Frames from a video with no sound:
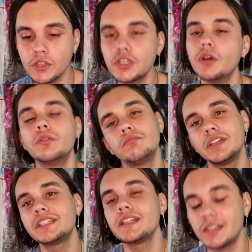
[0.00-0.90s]
So
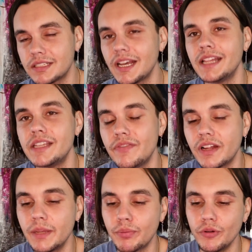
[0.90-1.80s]
let's get to the
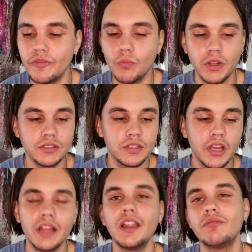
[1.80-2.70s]
scientifically proven ones,
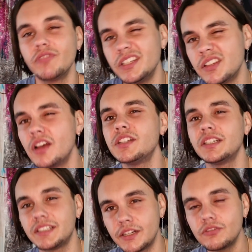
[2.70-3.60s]
like
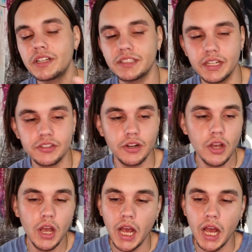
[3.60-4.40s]
research, etc.